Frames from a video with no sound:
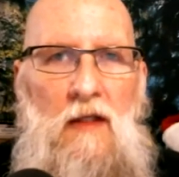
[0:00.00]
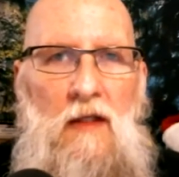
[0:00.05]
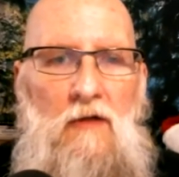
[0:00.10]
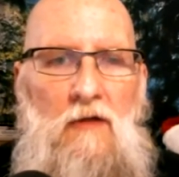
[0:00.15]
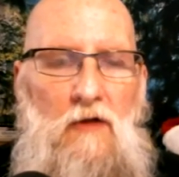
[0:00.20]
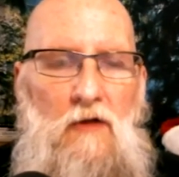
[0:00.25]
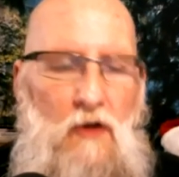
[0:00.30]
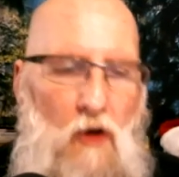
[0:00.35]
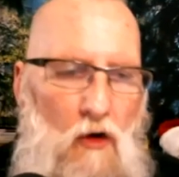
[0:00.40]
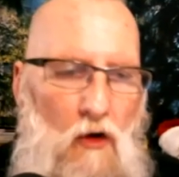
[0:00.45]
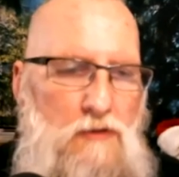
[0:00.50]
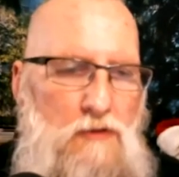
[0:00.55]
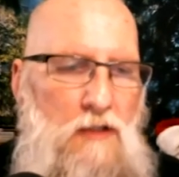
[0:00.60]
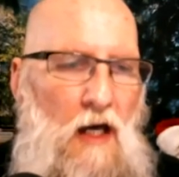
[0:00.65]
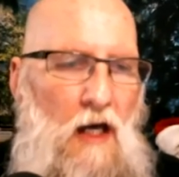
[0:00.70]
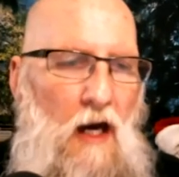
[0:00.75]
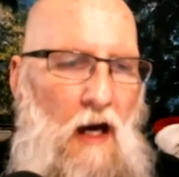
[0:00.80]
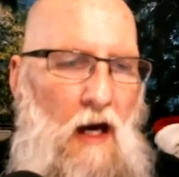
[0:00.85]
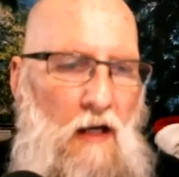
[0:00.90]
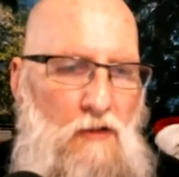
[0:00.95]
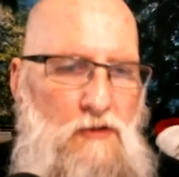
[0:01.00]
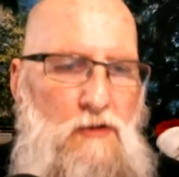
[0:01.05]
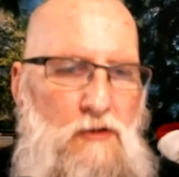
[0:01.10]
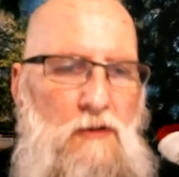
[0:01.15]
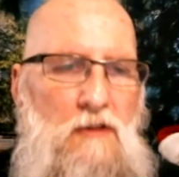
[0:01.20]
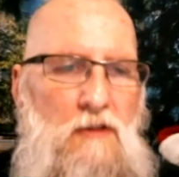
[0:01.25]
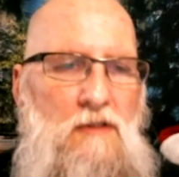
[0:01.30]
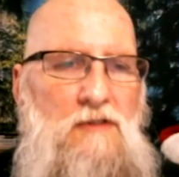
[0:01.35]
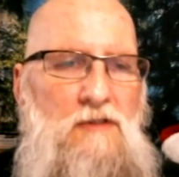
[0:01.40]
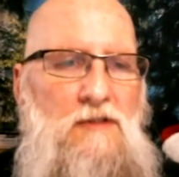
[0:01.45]
The call to action
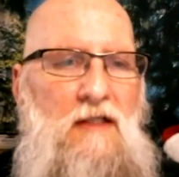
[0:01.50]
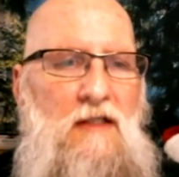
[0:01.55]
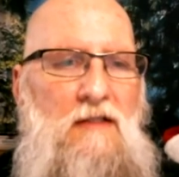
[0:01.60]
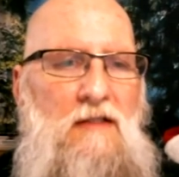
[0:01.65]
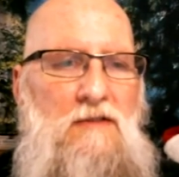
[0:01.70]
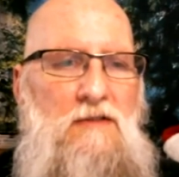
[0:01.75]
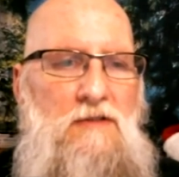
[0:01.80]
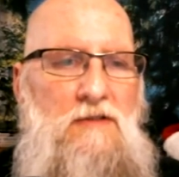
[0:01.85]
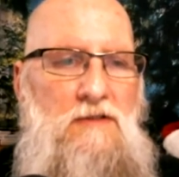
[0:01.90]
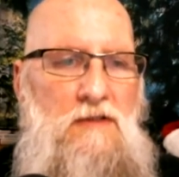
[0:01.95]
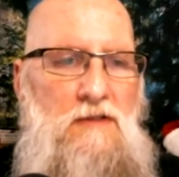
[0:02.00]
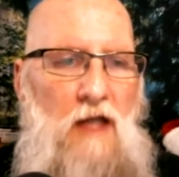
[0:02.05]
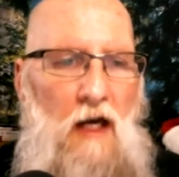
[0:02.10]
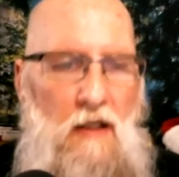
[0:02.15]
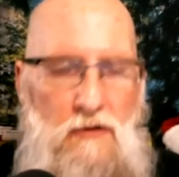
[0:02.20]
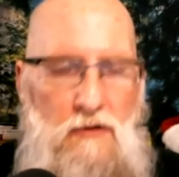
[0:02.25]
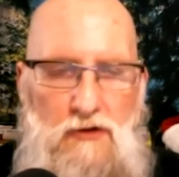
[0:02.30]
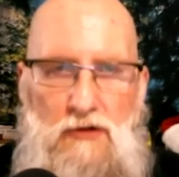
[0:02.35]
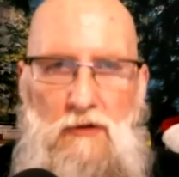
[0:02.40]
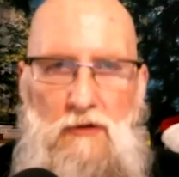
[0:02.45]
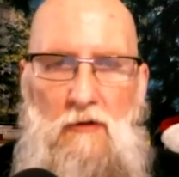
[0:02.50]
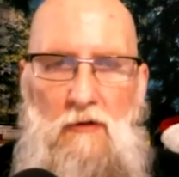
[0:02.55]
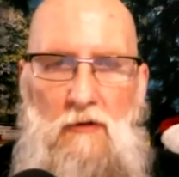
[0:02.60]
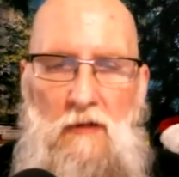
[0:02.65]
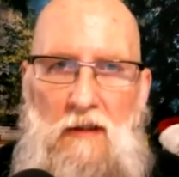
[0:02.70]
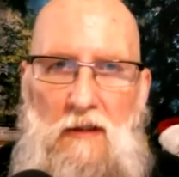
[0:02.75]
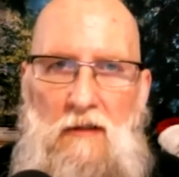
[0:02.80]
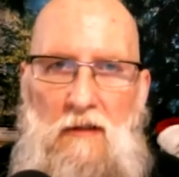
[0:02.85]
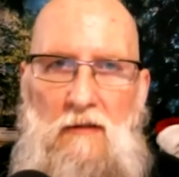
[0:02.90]
is intentionally.